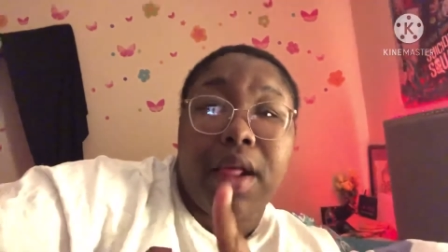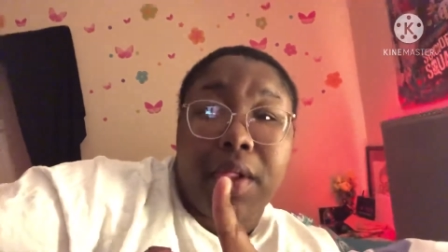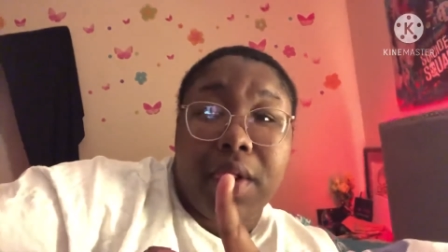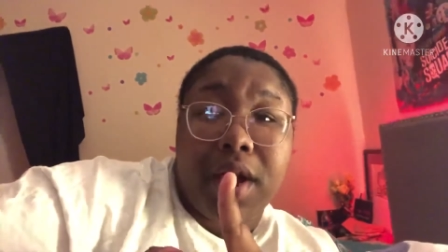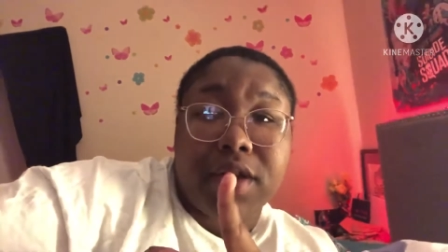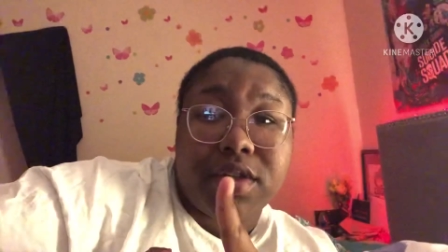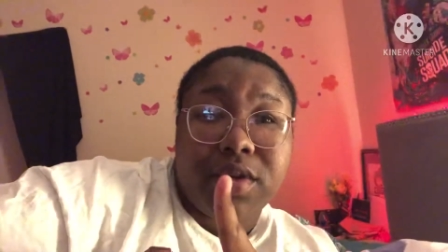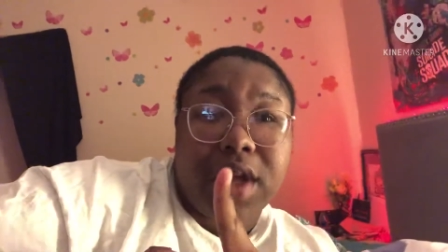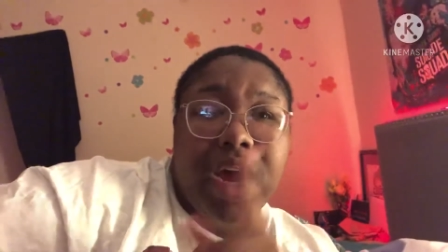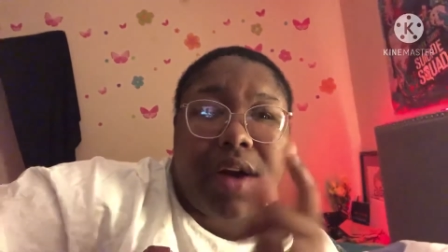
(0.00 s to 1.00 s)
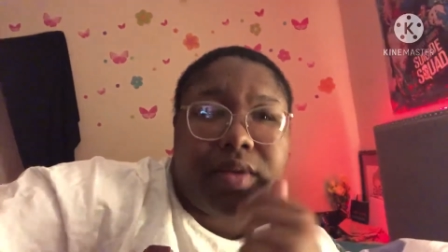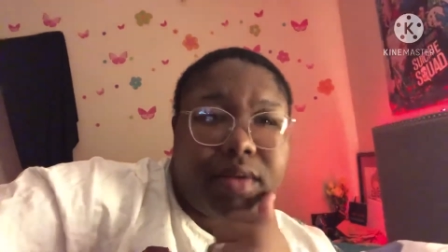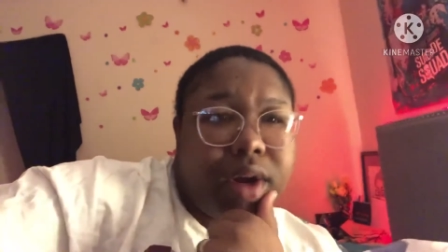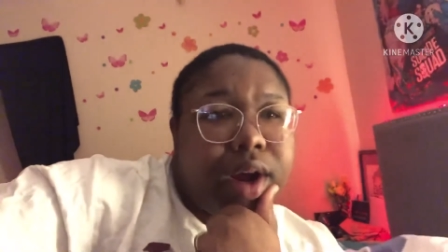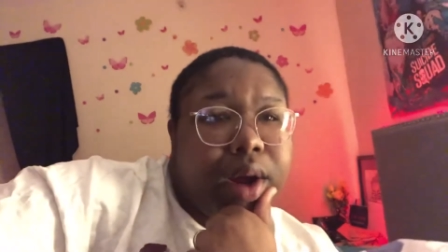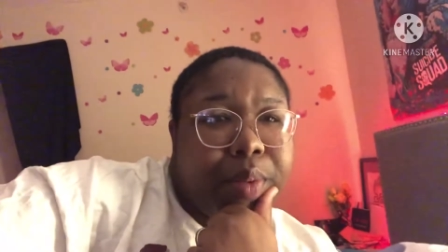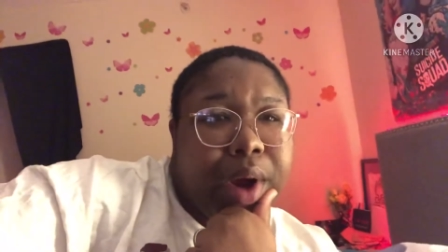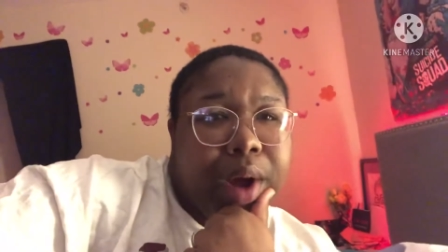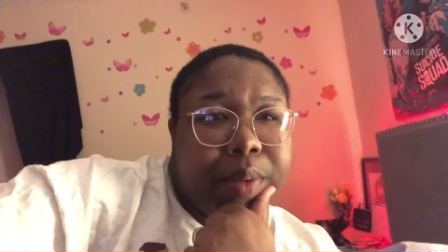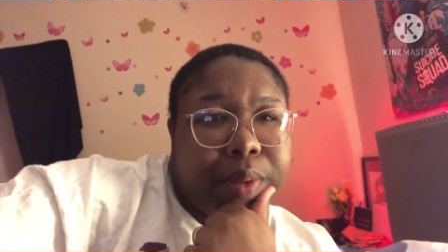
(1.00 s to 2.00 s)
let's do that. I don't. I
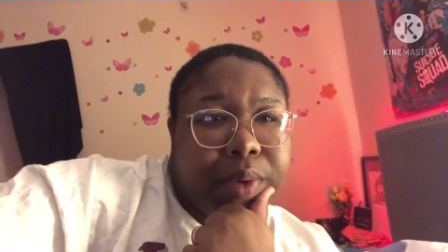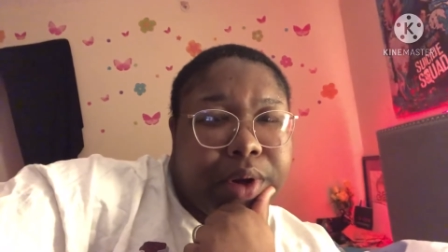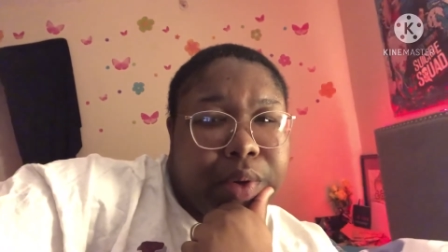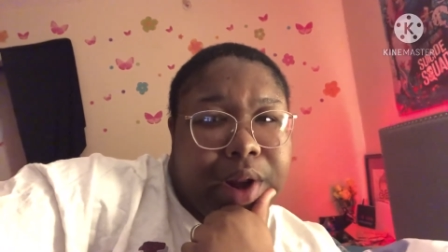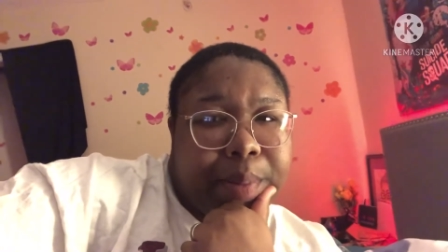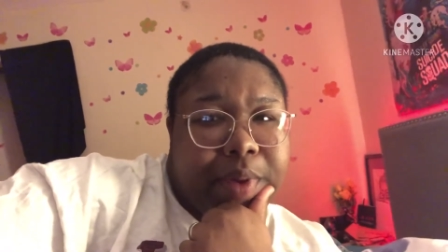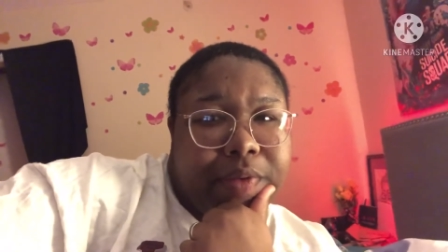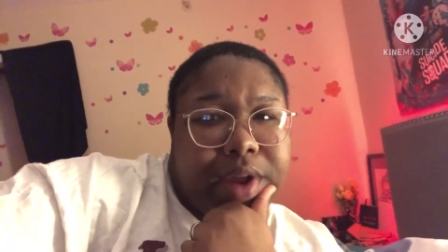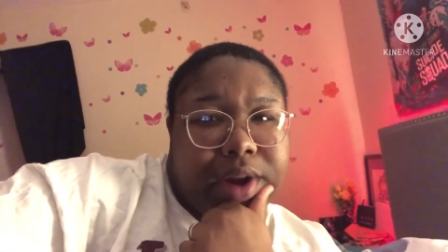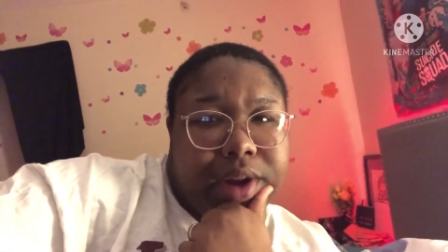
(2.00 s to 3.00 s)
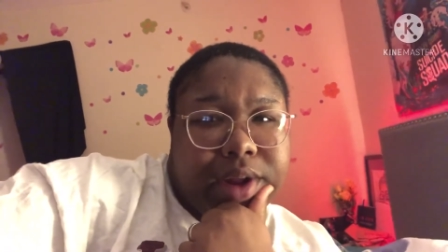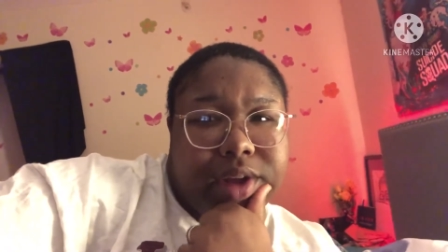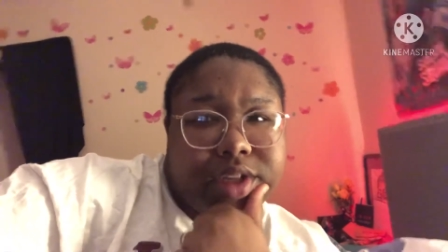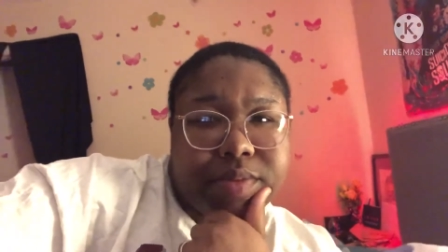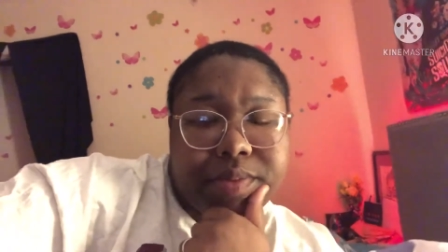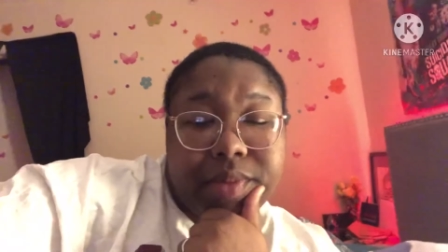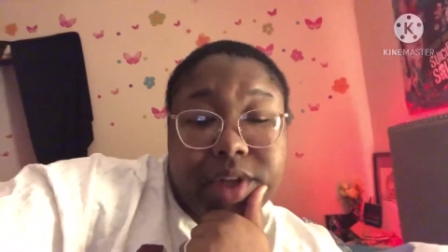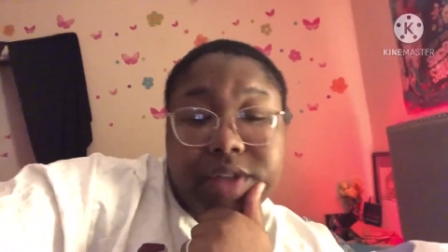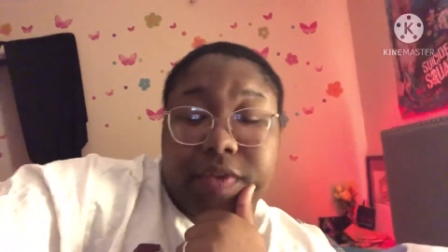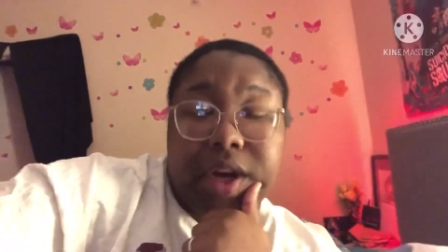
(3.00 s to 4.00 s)
probably do that my vanity because
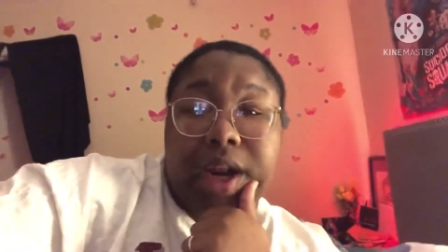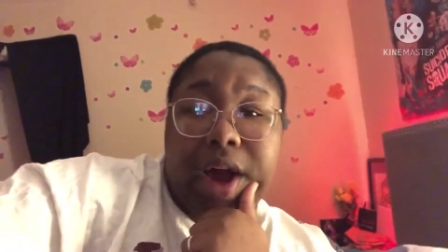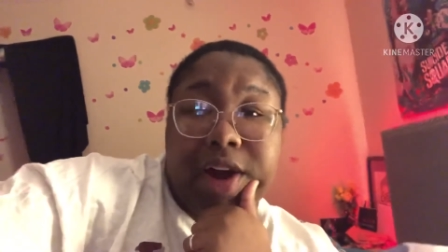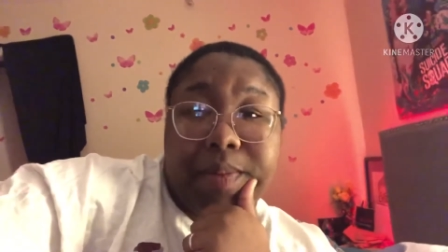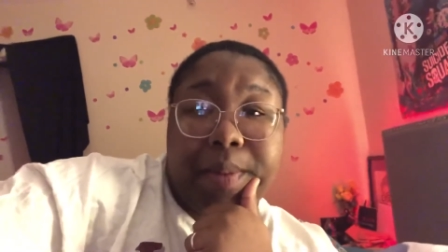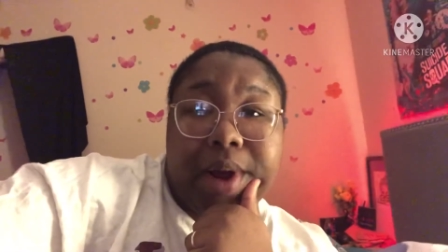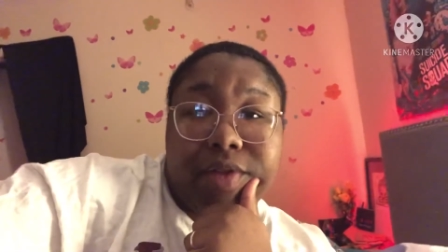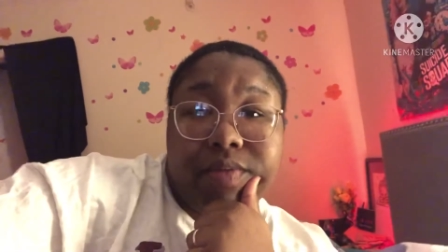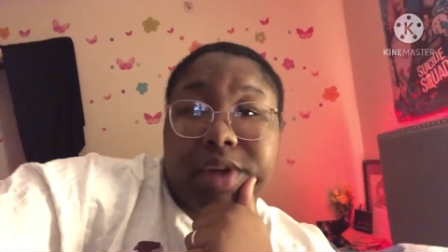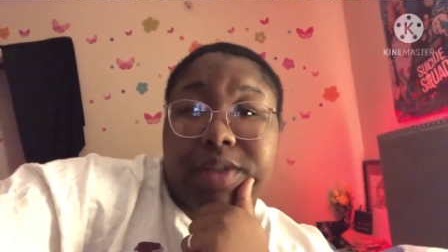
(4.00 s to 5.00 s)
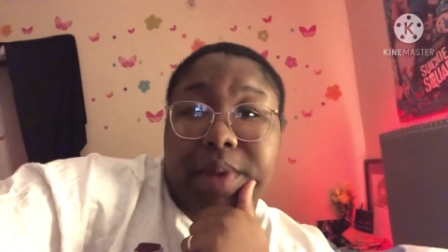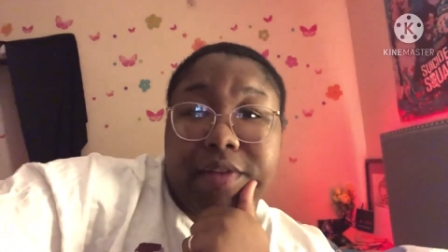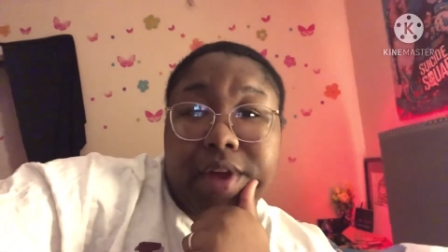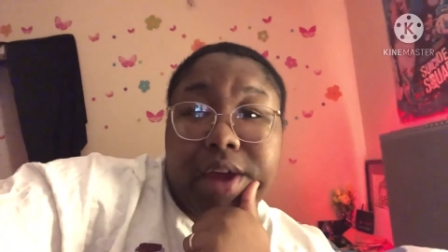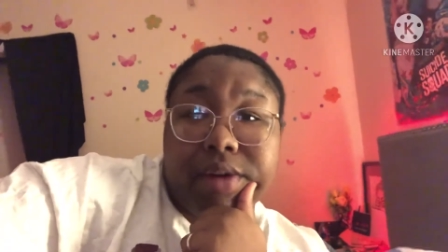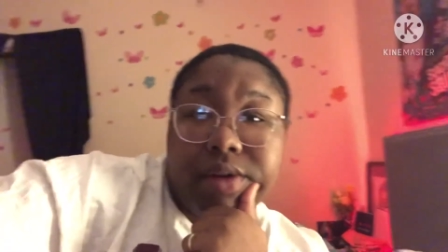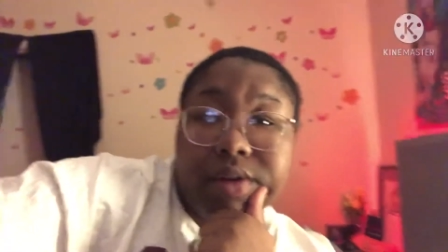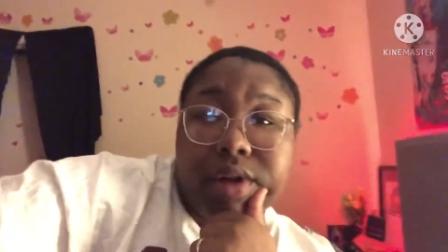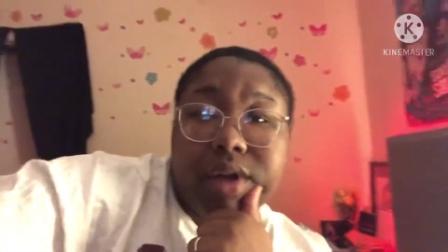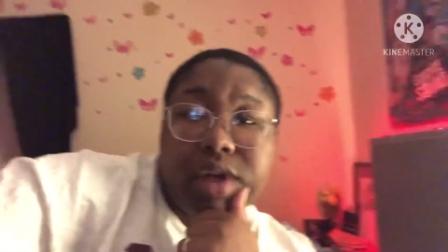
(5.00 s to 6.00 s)
it's very loud in my bathroom because my fan.
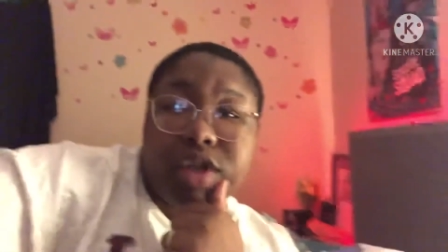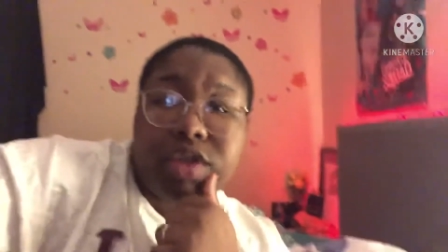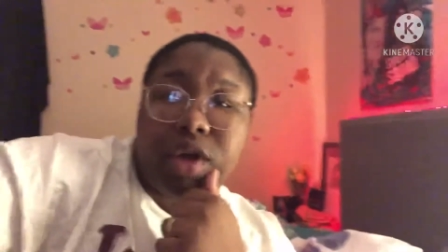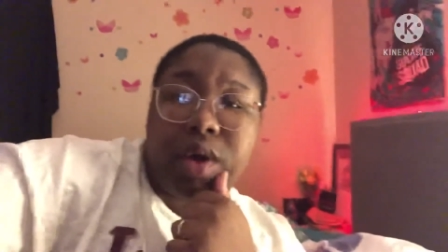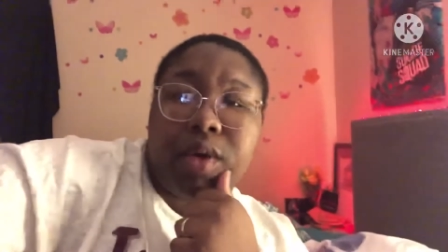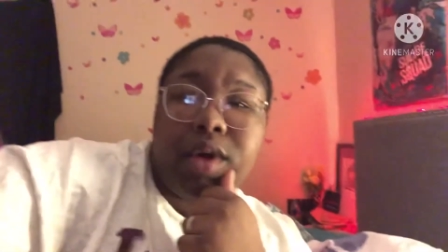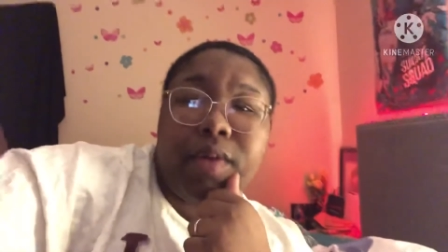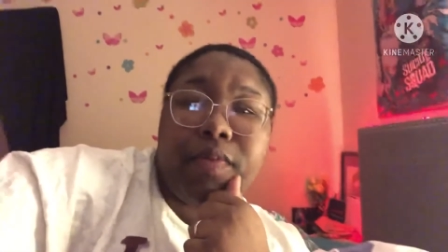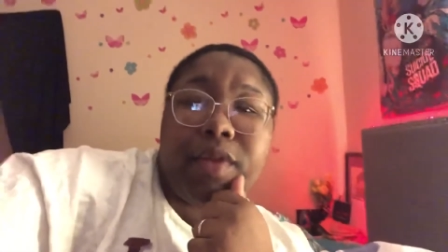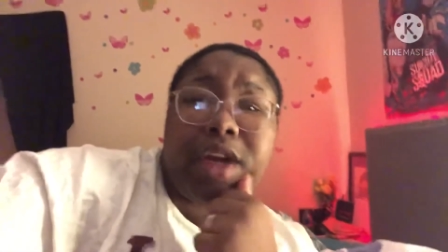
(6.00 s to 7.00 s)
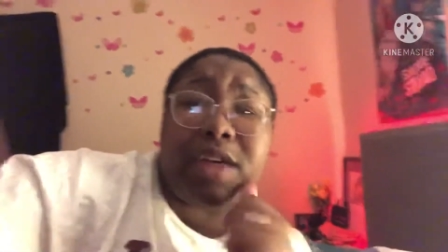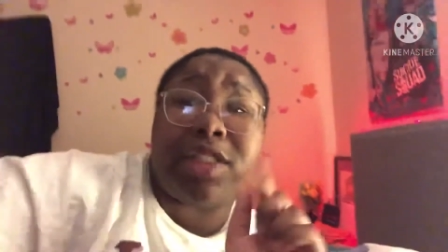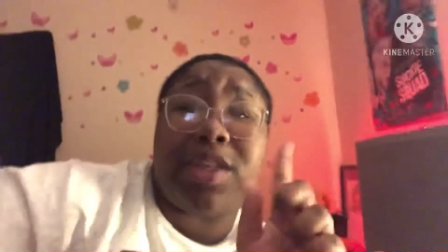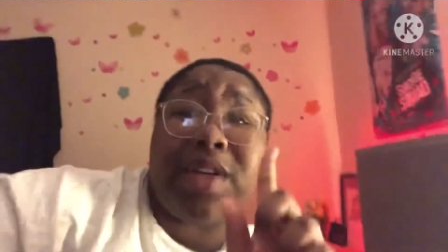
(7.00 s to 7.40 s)
So I'll see you in a